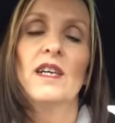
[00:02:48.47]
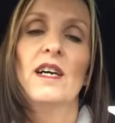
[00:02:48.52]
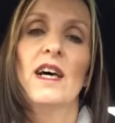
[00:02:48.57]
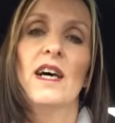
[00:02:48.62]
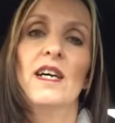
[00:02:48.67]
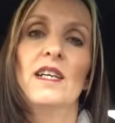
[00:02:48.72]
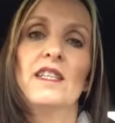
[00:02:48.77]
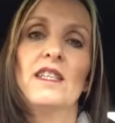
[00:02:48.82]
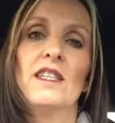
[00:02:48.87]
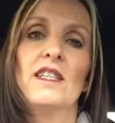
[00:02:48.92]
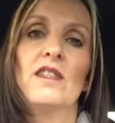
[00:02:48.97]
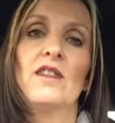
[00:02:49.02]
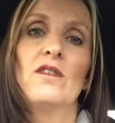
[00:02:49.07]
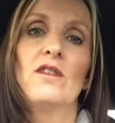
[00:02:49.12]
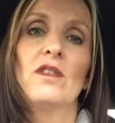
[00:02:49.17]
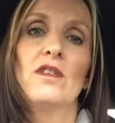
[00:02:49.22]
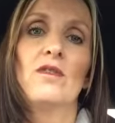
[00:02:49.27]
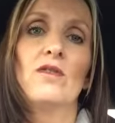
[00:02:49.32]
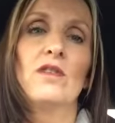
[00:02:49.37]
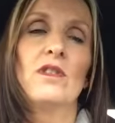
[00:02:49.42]
And you
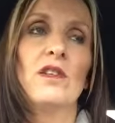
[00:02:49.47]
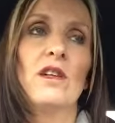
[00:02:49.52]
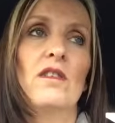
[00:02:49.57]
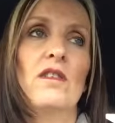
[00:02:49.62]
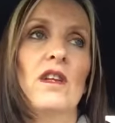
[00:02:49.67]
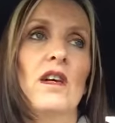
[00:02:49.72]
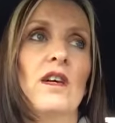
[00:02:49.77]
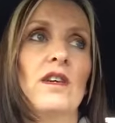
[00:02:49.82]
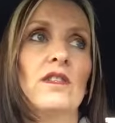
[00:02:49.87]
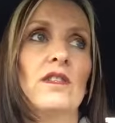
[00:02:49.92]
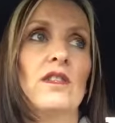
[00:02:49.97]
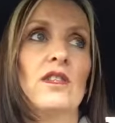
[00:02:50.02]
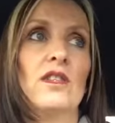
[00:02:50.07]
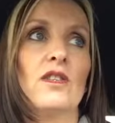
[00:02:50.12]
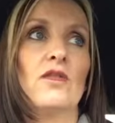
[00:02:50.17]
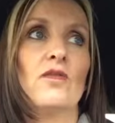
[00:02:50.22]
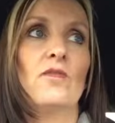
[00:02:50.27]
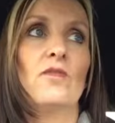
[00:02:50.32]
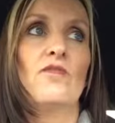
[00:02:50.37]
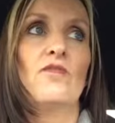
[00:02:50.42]
can also learn
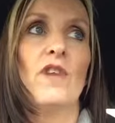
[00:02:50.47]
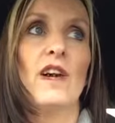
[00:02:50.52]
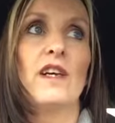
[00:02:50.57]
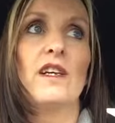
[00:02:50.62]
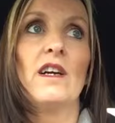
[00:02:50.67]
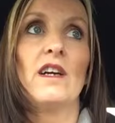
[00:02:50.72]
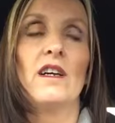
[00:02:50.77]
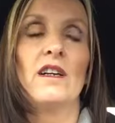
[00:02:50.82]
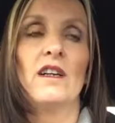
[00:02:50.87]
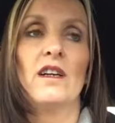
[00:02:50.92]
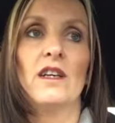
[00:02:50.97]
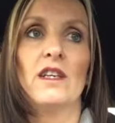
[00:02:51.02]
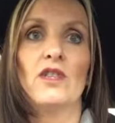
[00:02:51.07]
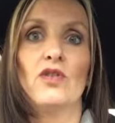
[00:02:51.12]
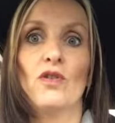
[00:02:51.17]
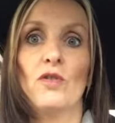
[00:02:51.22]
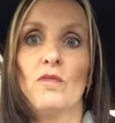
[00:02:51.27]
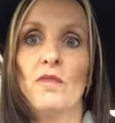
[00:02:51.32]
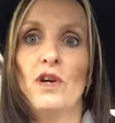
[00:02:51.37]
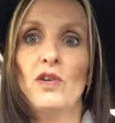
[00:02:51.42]
to recognize
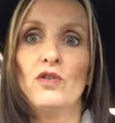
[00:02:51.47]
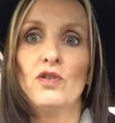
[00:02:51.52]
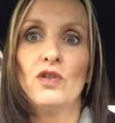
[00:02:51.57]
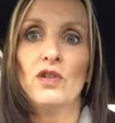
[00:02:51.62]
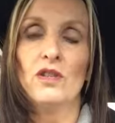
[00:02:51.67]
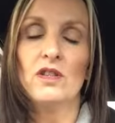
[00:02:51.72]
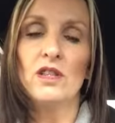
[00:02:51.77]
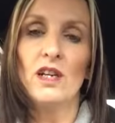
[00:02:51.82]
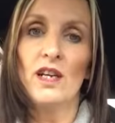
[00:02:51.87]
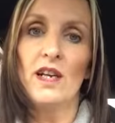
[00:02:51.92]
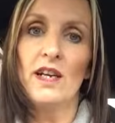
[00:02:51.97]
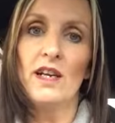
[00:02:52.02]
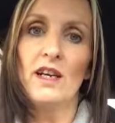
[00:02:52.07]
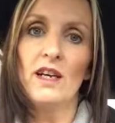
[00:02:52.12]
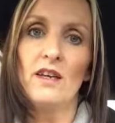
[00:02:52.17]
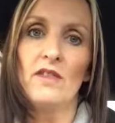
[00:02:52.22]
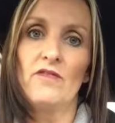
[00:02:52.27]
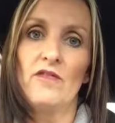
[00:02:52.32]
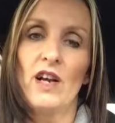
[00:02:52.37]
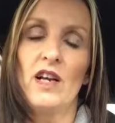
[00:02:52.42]
your emotions and
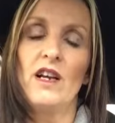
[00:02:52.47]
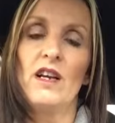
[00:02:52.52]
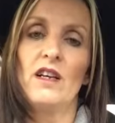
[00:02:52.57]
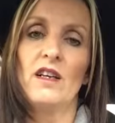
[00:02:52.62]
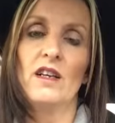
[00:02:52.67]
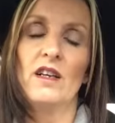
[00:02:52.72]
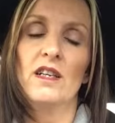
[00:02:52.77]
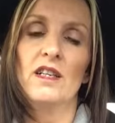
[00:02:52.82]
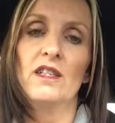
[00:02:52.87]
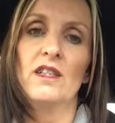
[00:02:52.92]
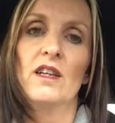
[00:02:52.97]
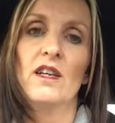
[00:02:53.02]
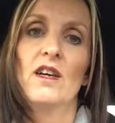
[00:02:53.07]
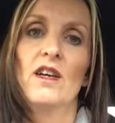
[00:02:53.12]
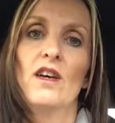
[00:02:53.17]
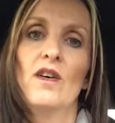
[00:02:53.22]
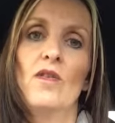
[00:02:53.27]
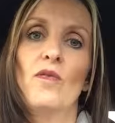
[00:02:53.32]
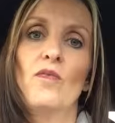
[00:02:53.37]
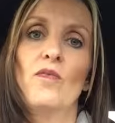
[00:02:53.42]
recognize
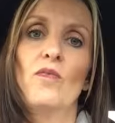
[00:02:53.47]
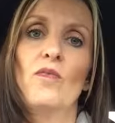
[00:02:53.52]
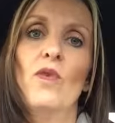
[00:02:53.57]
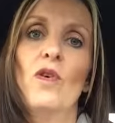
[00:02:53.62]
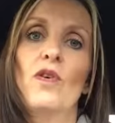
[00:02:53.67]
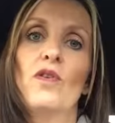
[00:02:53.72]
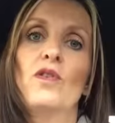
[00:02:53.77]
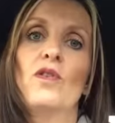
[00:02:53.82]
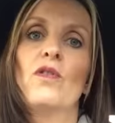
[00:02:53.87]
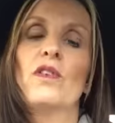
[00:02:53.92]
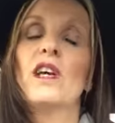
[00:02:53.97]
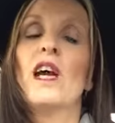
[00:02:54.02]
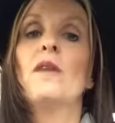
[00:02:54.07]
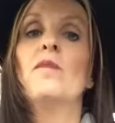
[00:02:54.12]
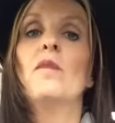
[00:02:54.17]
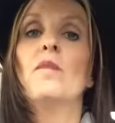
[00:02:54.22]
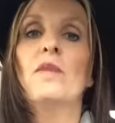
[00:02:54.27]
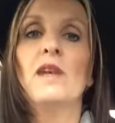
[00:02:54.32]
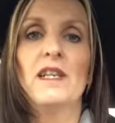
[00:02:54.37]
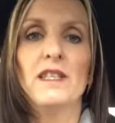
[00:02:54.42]
what your
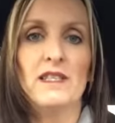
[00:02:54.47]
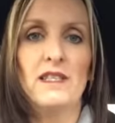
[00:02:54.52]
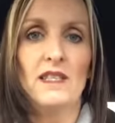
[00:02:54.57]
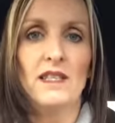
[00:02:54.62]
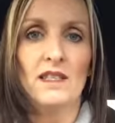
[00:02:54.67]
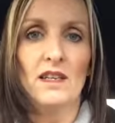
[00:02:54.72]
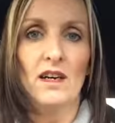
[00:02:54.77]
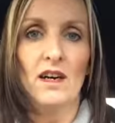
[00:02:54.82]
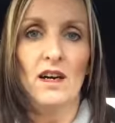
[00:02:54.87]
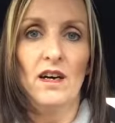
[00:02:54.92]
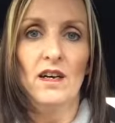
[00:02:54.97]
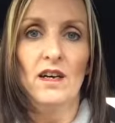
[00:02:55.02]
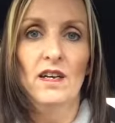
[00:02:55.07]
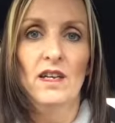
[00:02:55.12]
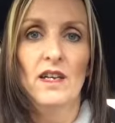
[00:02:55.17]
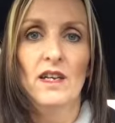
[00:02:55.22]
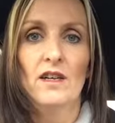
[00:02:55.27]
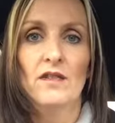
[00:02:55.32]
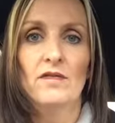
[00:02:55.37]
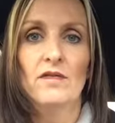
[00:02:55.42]
capabilities are,
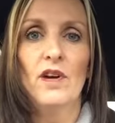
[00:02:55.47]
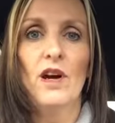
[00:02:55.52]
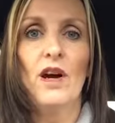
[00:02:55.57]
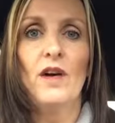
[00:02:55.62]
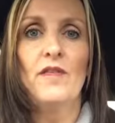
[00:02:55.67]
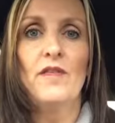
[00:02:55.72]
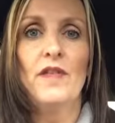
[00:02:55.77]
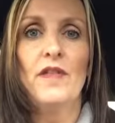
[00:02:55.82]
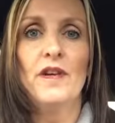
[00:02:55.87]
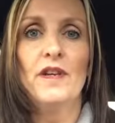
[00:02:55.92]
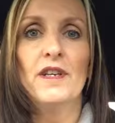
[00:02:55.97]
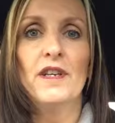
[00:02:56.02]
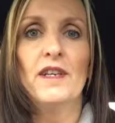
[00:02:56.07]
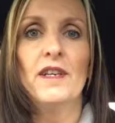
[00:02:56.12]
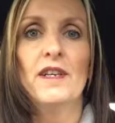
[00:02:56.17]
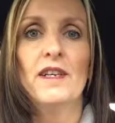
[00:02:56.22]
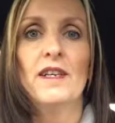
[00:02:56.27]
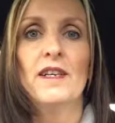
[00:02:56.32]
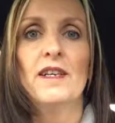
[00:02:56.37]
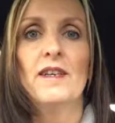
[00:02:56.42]
rather than
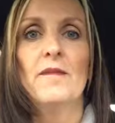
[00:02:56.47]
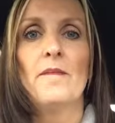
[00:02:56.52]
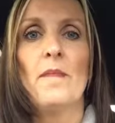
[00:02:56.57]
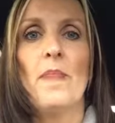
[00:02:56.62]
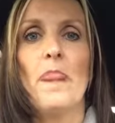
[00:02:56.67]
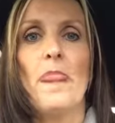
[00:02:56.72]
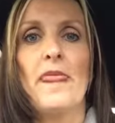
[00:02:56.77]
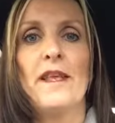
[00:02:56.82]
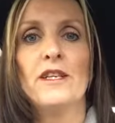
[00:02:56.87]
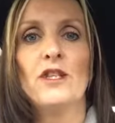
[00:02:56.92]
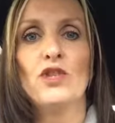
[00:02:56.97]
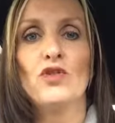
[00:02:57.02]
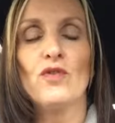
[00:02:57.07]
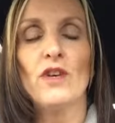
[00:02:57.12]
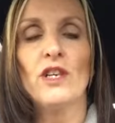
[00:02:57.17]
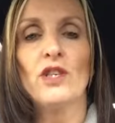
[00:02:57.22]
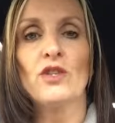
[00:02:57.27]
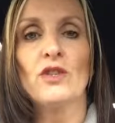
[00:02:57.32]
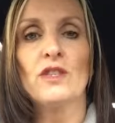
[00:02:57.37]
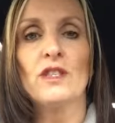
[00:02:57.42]

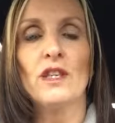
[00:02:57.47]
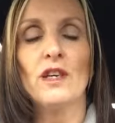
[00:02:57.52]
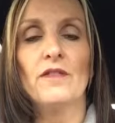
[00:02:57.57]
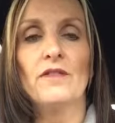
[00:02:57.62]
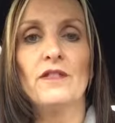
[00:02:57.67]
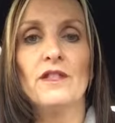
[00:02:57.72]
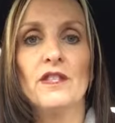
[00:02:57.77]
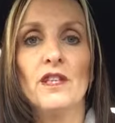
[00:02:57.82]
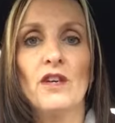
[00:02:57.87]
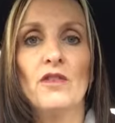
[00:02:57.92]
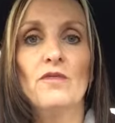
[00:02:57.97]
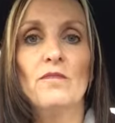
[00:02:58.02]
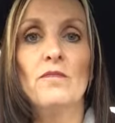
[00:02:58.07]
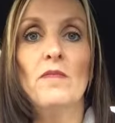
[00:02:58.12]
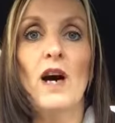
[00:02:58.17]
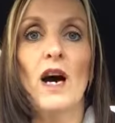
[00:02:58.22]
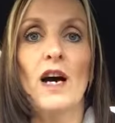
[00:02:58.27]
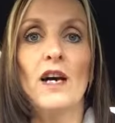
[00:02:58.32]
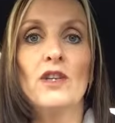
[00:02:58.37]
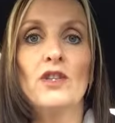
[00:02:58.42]
stretch yourself so
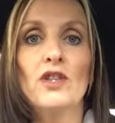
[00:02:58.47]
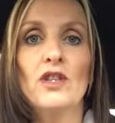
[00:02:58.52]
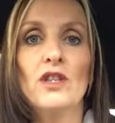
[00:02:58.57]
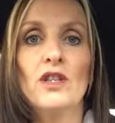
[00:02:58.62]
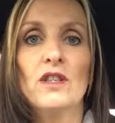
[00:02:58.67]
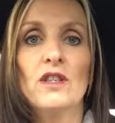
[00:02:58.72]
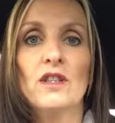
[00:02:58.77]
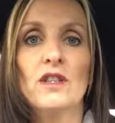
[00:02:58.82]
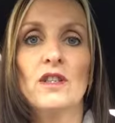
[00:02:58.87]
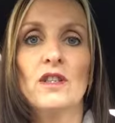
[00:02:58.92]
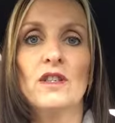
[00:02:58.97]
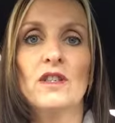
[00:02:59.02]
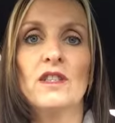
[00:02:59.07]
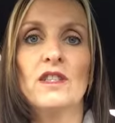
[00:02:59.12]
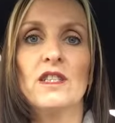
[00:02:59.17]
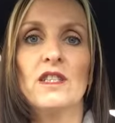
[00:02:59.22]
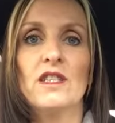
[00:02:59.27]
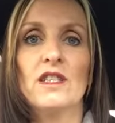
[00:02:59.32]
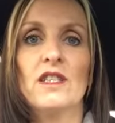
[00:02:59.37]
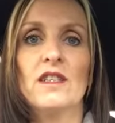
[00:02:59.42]
much
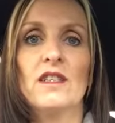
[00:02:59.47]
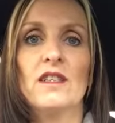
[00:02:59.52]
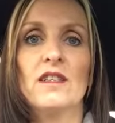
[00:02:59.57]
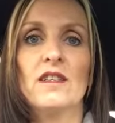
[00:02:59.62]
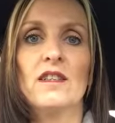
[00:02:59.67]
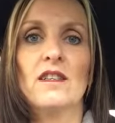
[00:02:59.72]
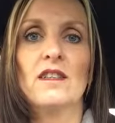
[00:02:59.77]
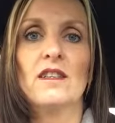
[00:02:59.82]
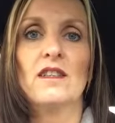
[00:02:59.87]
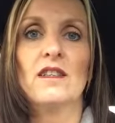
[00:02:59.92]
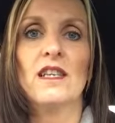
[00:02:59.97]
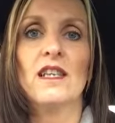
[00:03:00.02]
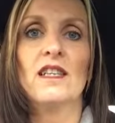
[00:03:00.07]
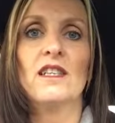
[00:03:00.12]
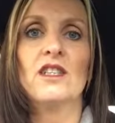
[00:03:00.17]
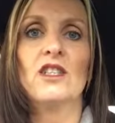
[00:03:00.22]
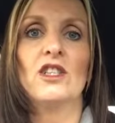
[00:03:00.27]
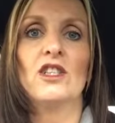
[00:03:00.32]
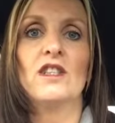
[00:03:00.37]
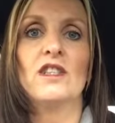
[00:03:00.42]
that
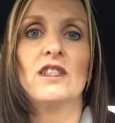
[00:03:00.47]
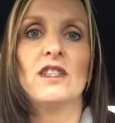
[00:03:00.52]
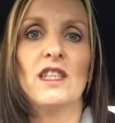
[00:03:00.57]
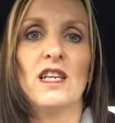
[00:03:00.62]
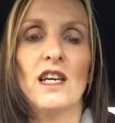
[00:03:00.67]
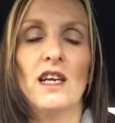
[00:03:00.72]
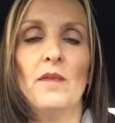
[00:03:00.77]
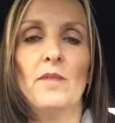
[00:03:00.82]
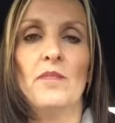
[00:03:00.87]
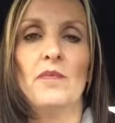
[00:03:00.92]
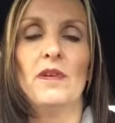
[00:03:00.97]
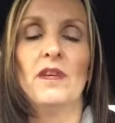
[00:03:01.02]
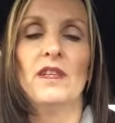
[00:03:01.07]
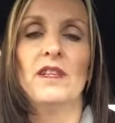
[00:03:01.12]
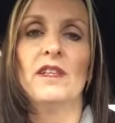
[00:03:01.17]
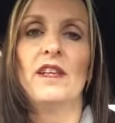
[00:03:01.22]
things just tip and